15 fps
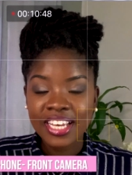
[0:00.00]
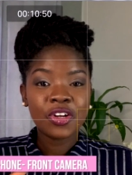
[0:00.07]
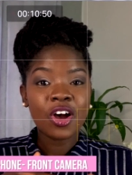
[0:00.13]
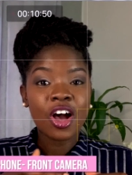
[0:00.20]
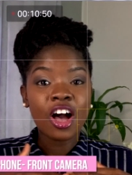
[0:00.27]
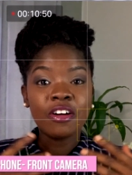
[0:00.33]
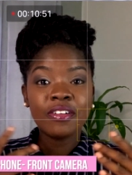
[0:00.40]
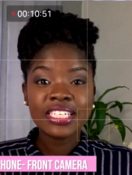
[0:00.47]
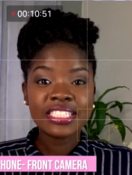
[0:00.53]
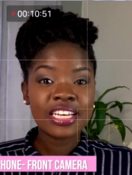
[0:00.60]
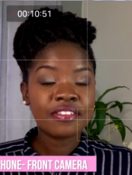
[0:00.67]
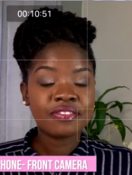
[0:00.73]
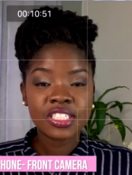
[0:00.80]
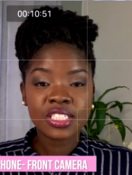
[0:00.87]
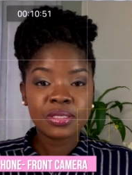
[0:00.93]
You don't
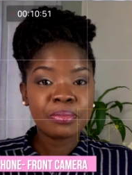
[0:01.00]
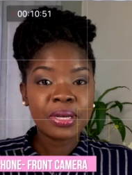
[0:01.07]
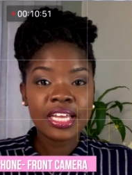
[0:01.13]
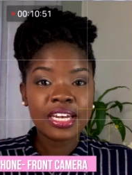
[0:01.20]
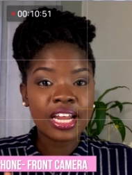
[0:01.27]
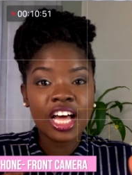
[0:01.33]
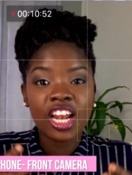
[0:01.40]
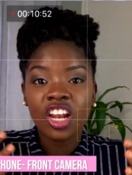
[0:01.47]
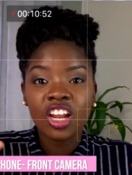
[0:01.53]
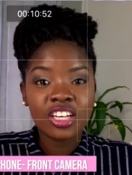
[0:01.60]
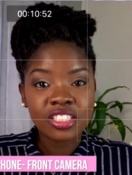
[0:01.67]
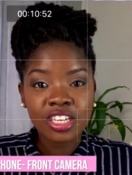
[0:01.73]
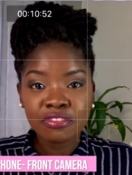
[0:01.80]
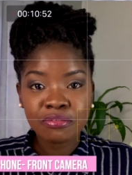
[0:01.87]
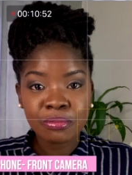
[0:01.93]
always have to spend a
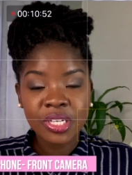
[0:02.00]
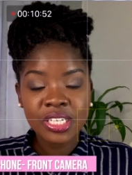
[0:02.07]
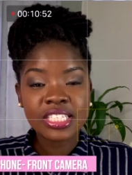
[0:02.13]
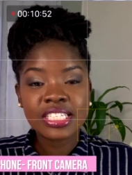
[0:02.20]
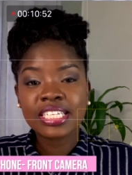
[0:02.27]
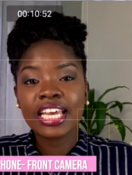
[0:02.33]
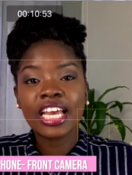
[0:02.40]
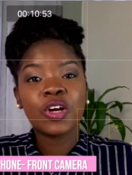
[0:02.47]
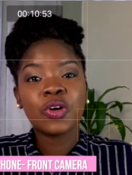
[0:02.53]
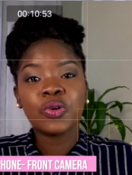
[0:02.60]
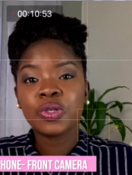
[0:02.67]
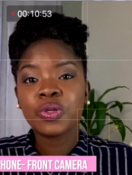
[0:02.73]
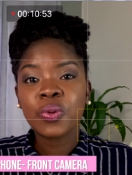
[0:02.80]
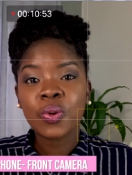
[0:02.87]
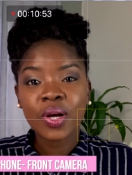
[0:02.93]
lot of money to get
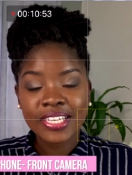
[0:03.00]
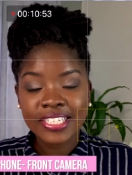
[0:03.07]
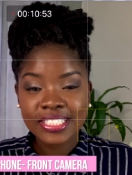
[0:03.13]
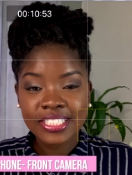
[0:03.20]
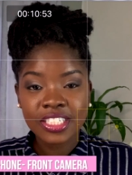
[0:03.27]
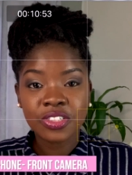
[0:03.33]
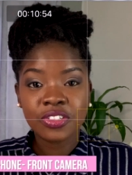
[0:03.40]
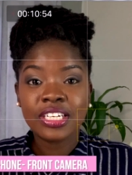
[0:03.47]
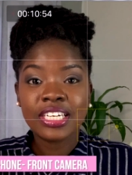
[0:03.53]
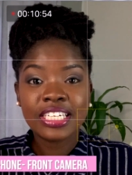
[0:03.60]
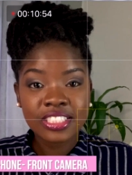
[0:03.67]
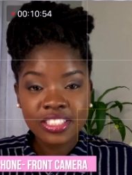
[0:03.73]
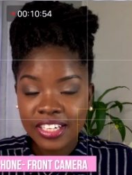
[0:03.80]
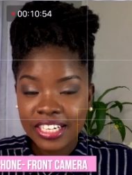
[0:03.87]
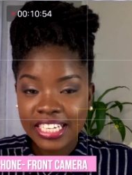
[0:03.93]
good quality. You
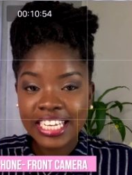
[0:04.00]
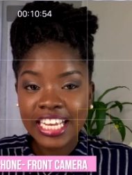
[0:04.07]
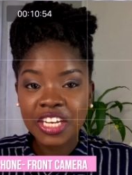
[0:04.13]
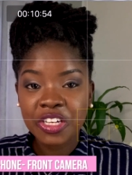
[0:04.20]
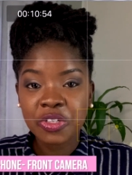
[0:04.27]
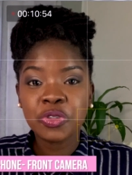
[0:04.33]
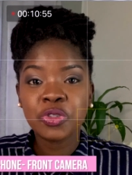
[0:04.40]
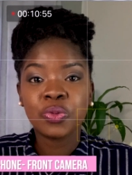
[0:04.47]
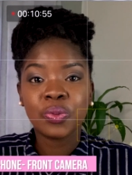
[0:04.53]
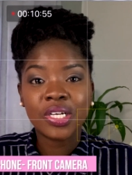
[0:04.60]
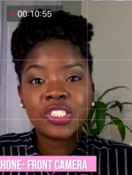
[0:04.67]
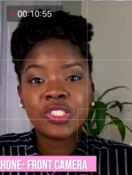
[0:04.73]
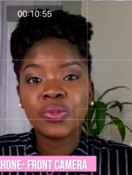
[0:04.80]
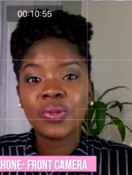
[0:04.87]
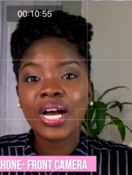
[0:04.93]
literally can use
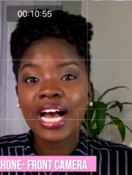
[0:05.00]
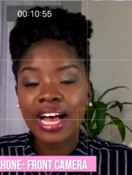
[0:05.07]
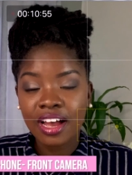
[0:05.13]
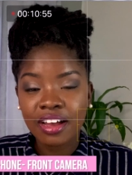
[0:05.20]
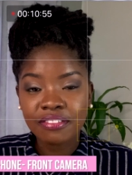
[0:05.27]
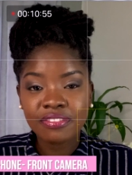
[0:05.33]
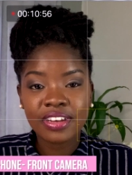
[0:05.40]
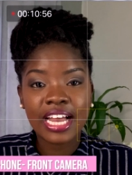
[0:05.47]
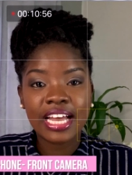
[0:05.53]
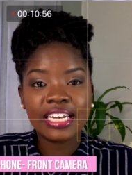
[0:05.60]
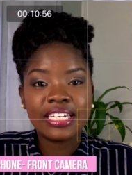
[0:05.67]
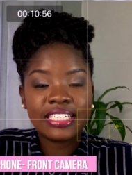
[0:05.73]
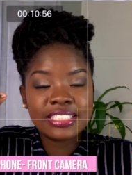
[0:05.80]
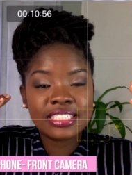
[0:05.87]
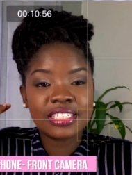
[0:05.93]
what you have,
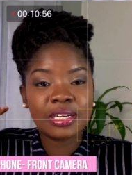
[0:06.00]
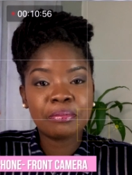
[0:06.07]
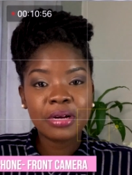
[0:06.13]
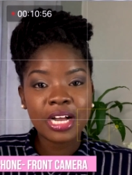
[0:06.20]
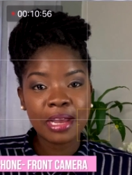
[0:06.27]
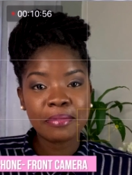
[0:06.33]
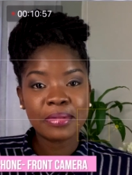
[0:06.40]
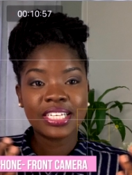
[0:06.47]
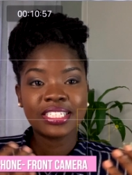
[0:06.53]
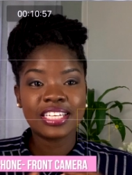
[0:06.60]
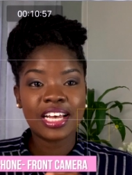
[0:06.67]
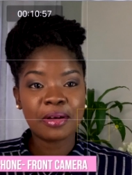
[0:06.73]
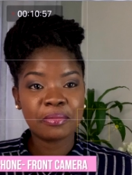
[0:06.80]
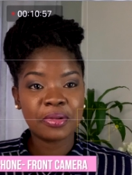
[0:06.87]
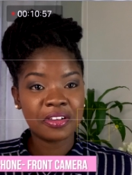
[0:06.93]
and this is a prime
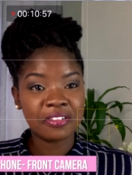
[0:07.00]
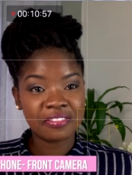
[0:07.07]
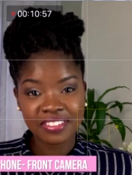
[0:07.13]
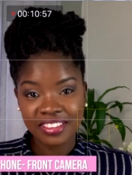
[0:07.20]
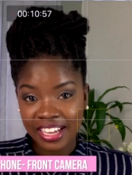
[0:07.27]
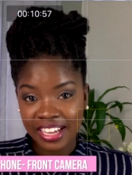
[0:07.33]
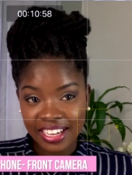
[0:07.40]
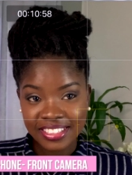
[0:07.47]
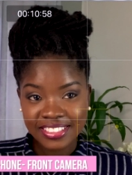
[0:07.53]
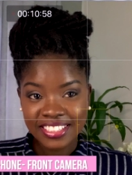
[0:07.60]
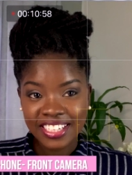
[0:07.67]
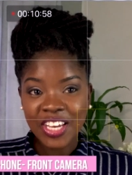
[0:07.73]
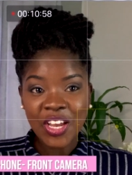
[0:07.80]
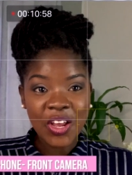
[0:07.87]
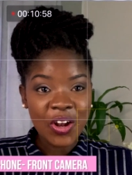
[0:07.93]
example of
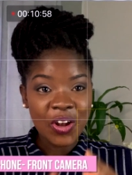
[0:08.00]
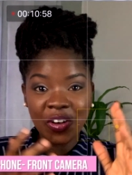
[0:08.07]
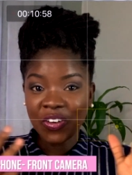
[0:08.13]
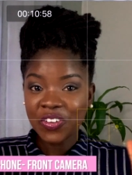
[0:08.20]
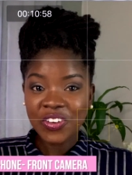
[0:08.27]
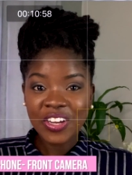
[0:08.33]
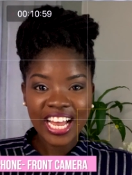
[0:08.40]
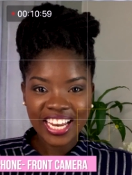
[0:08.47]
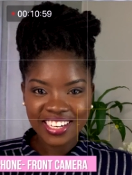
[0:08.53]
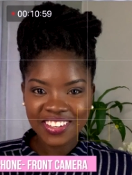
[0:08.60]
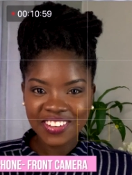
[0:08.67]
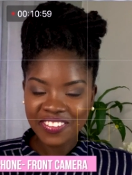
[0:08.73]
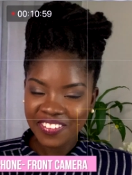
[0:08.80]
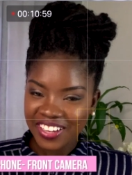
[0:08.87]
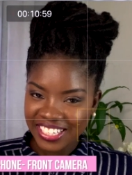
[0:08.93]
that. Look at
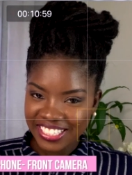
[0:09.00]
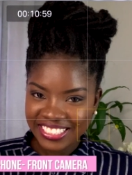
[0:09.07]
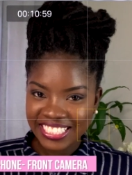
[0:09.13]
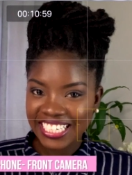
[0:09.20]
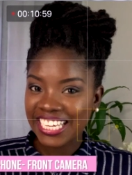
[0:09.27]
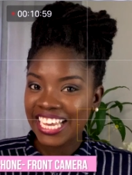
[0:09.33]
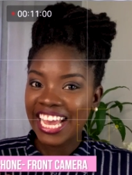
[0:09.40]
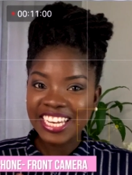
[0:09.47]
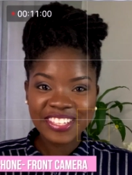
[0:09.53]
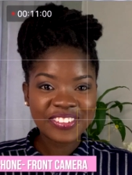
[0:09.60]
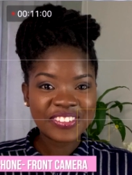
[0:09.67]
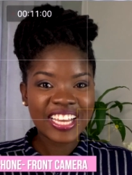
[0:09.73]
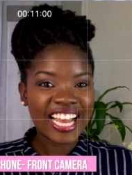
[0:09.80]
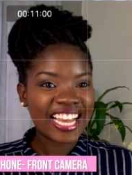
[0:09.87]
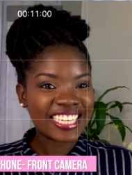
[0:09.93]
the quality. Can
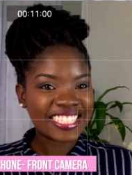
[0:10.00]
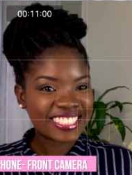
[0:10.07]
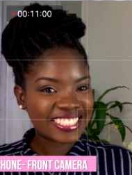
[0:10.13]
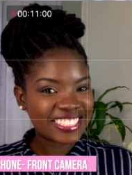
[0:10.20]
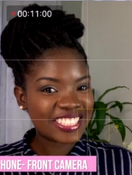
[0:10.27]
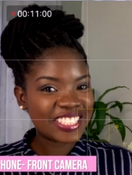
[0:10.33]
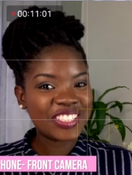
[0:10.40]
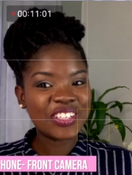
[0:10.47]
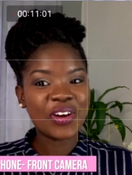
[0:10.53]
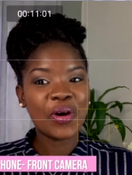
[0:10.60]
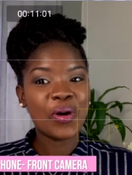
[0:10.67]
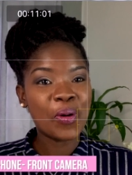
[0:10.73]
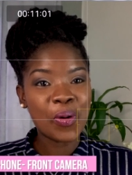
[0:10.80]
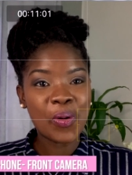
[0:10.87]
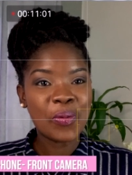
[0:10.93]
you guys see?
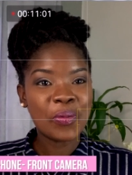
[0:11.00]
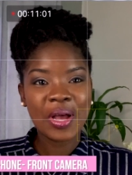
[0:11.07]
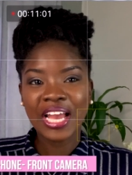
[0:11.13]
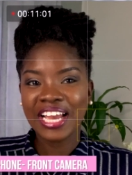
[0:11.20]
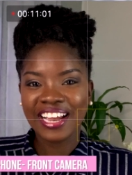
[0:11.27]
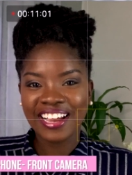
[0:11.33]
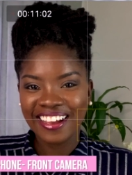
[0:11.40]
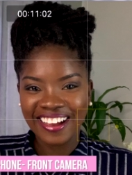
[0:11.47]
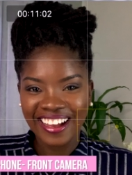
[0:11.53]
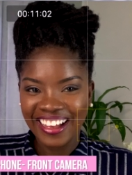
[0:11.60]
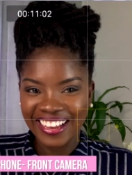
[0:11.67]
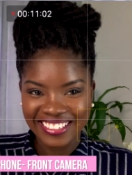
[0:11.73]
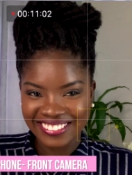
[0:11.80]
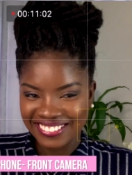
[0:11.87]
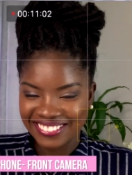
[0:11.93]
Oh my
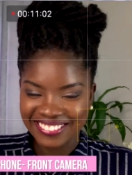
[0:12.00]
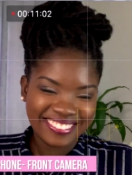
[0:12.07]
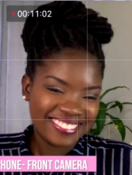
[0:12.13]
god.